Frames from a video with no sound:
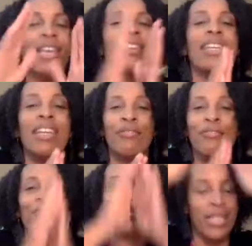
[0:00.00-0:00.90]
and the
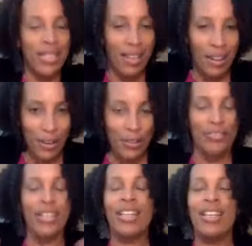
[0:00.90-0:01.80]
influence of
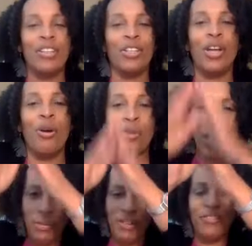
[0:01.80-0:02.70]
you know
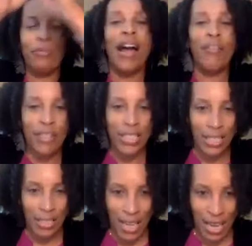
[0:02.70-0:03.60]
coming from
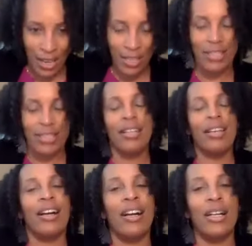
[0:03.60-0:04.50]
africa and
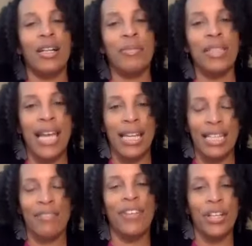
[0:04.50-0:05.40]
uh, yeah. landing
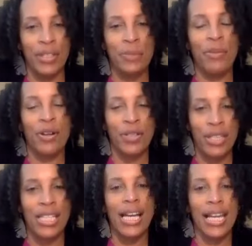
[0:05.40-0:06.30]
in various parts of
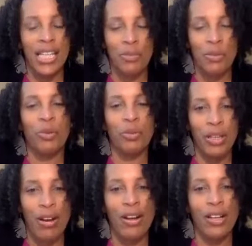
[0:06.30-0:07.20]
the diaspora where we
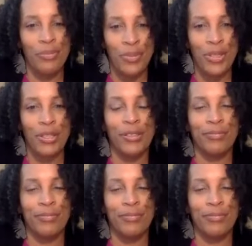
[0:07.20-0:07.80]
are so